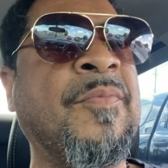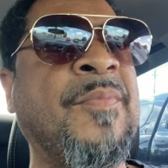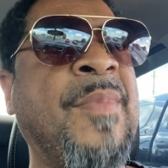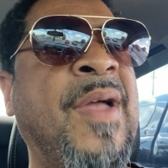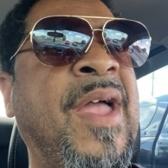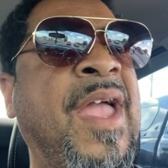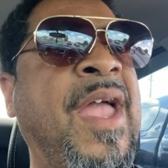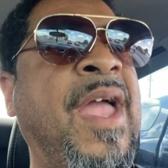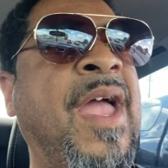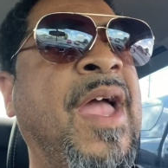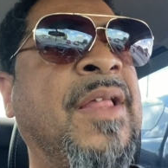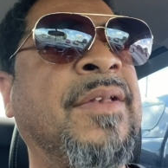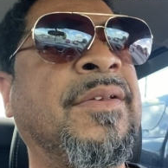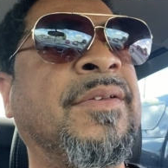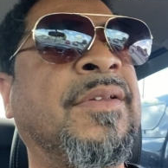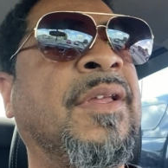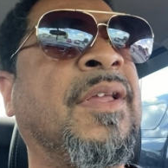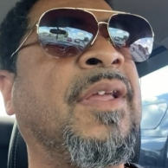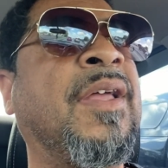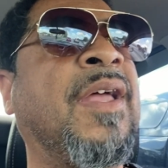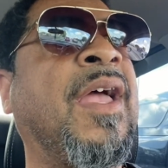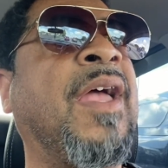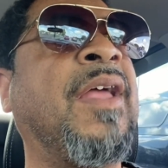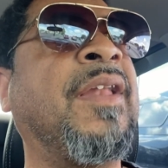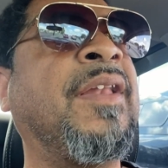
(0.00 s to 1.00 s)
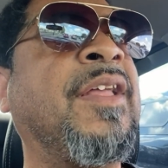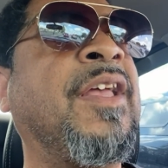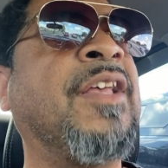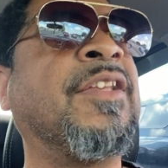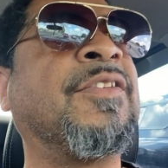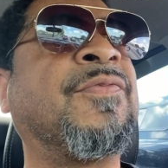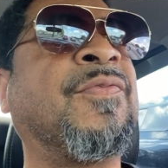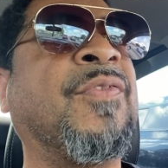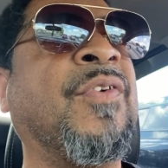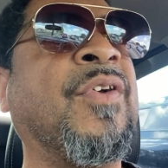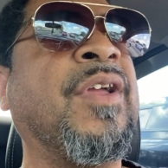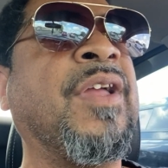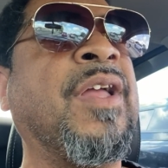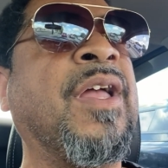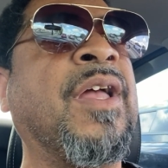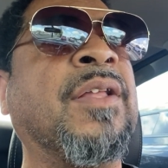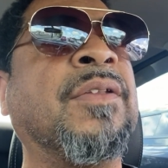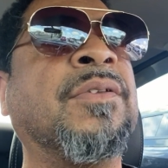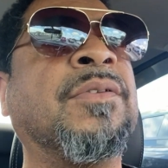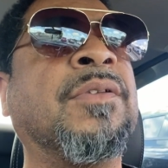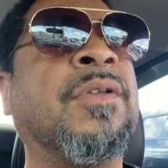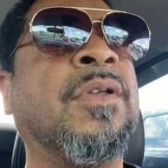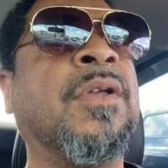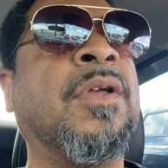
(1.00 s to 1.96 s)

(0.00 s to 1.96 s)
man, and his friend.